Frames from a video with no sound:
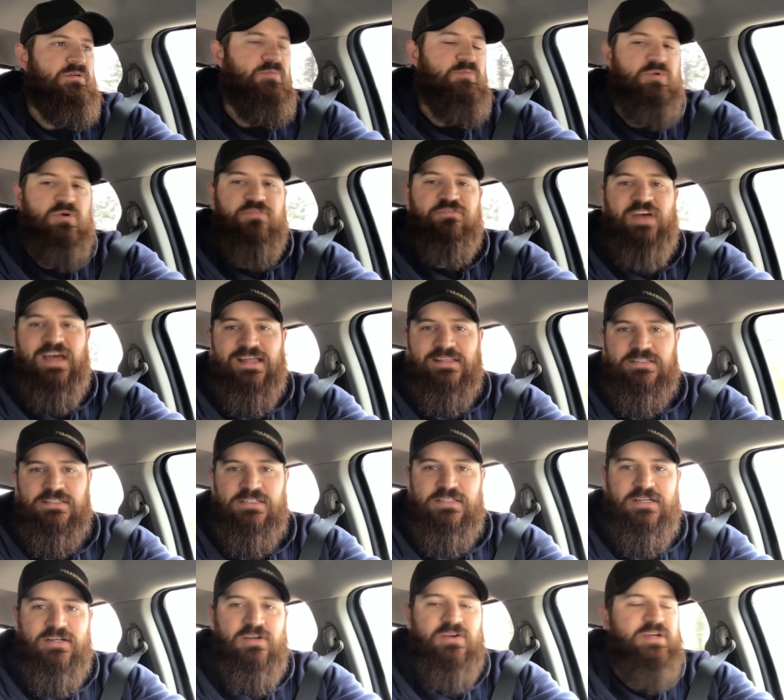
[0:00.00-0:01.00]
prevent
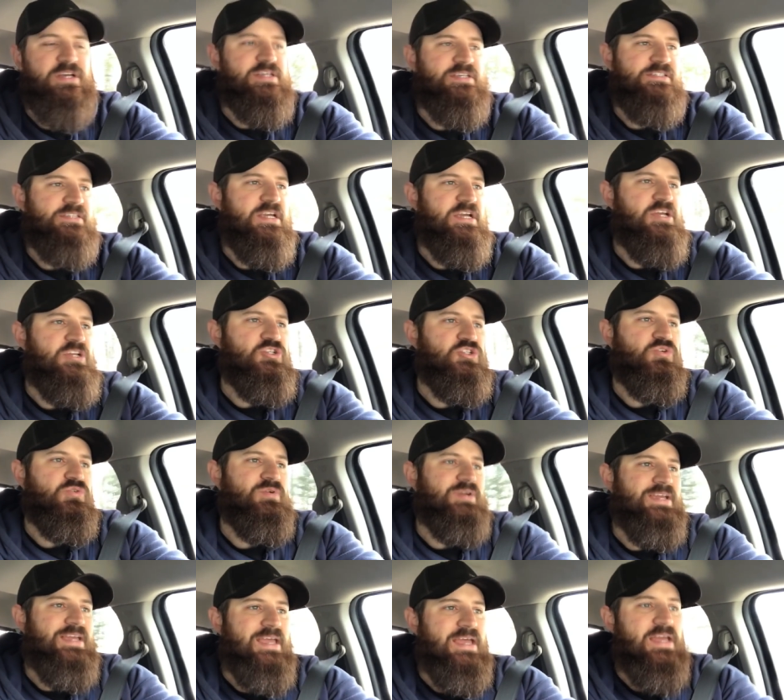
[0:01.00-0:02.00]
serious
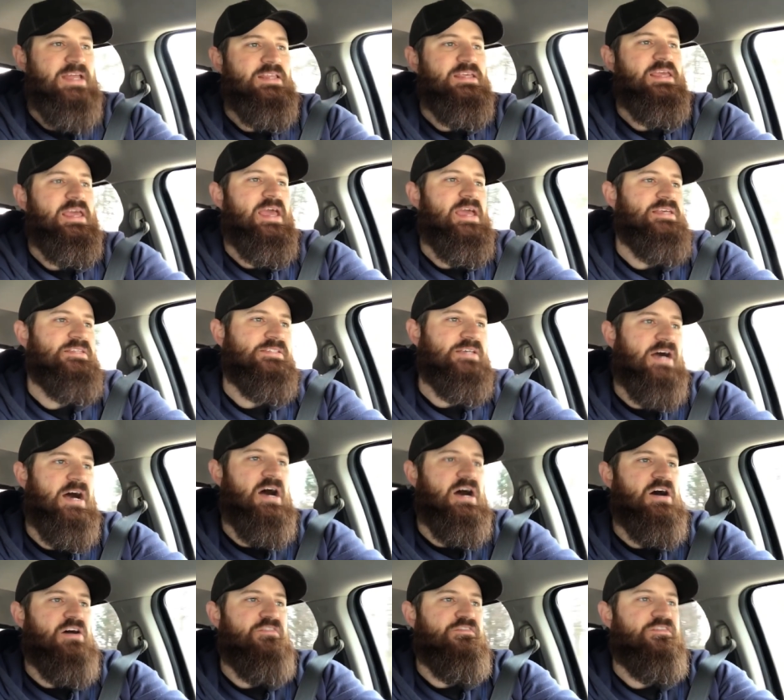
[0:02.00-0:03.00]
injury in case
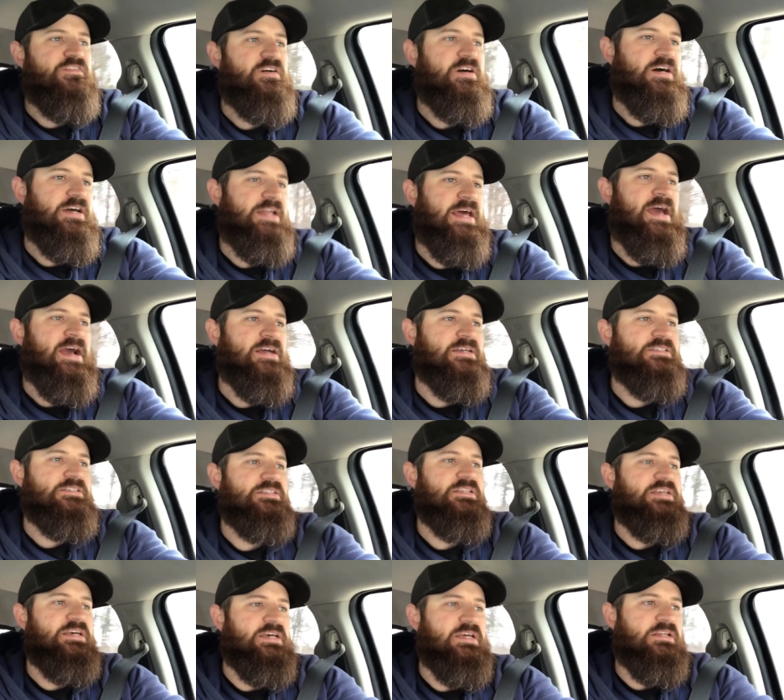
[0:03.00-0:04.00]
of an
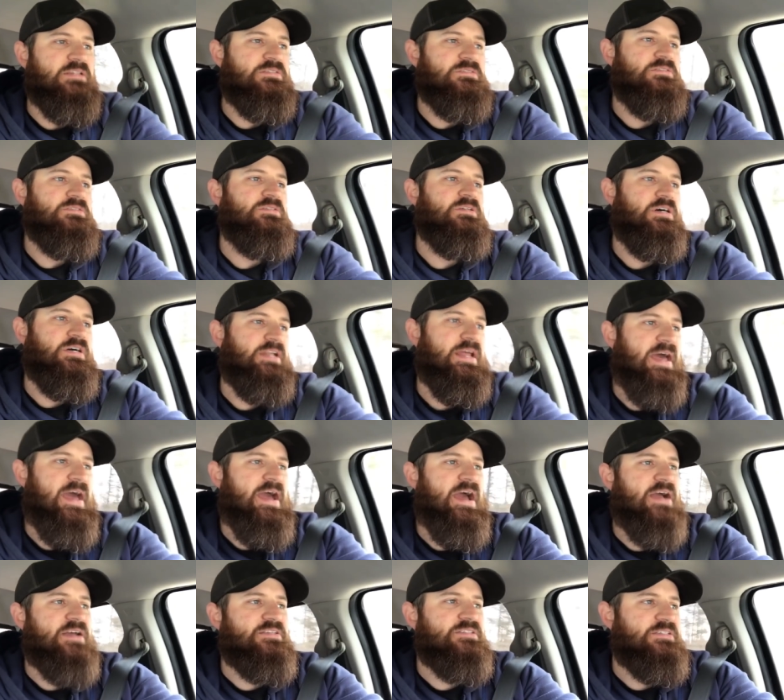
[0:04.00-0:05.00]
accident. An
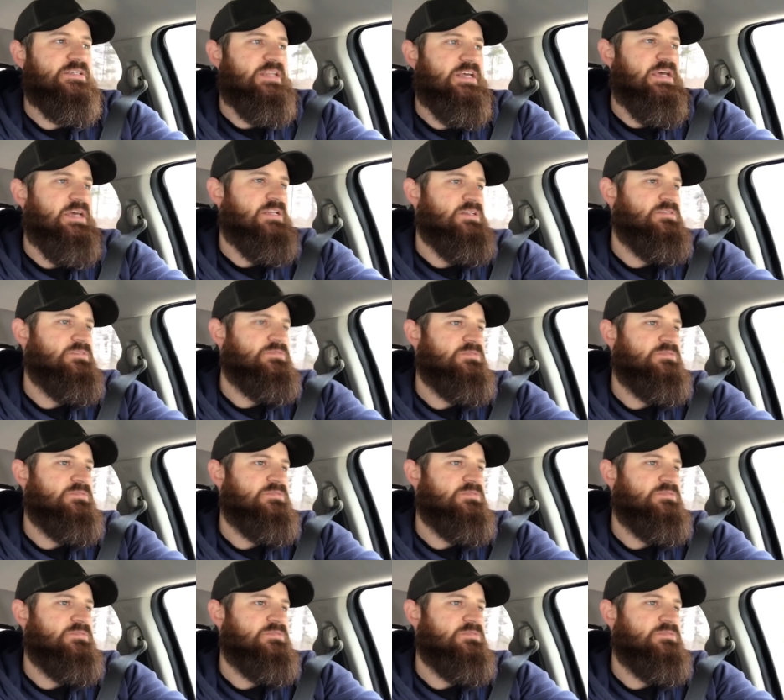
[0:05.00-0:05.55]
accident